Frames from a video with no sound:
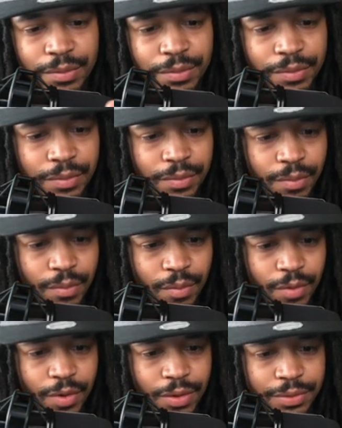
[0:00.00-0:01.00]

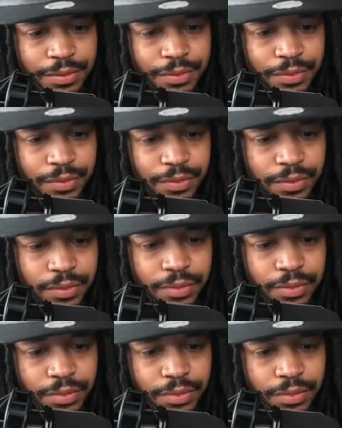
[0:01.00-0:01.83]
Nobody speaks.